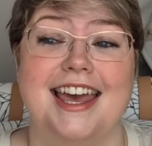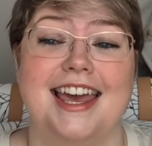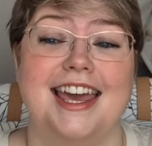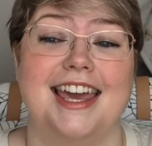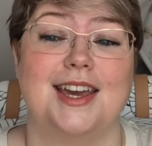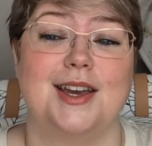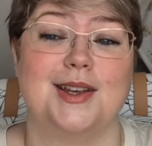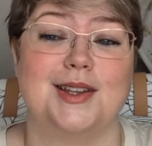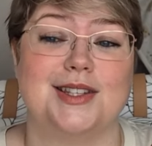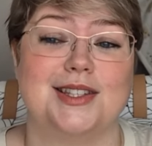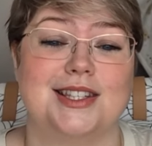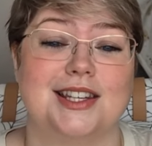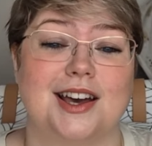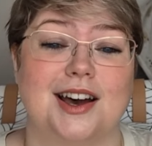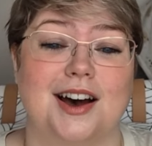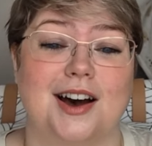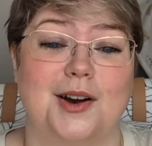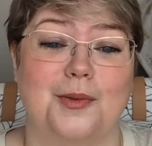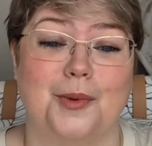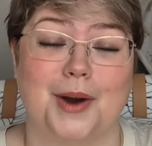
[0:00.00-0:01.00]
is
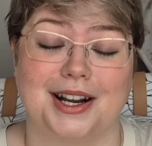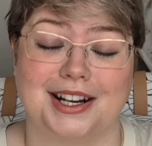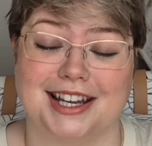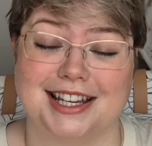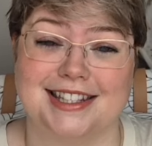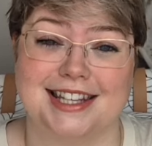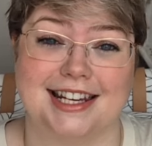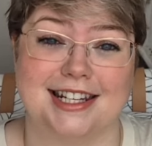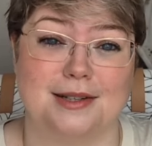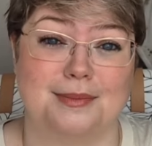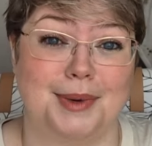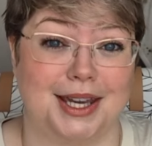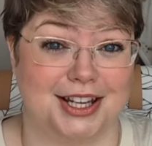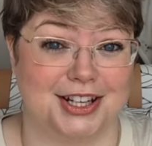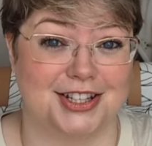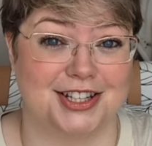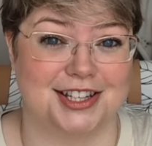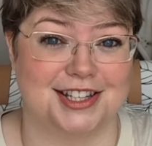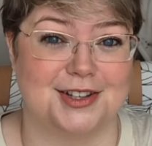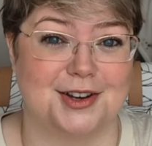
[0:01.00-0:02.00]
when I send
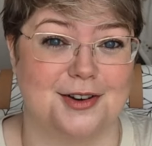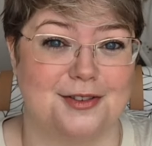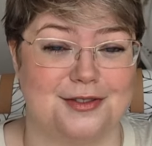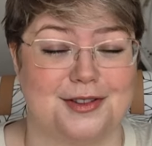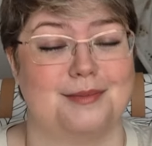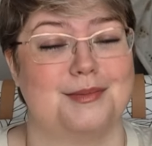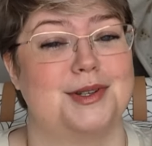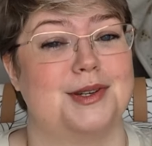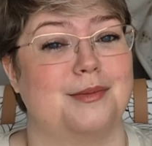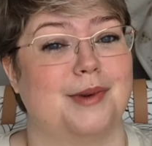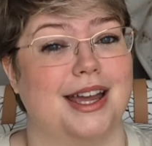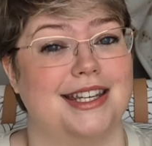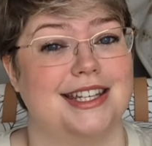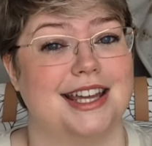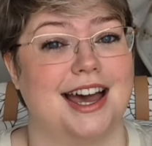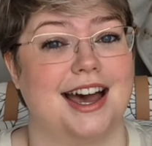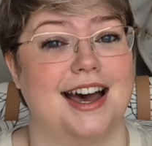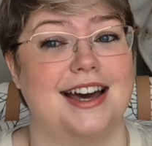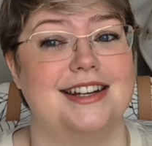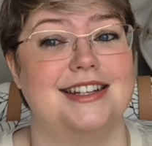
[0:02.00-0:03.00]
pictures of them to my
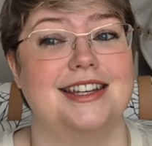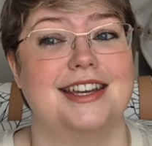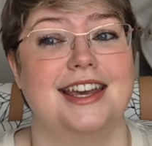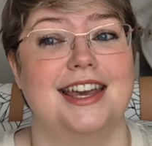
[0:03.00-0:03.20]
dad,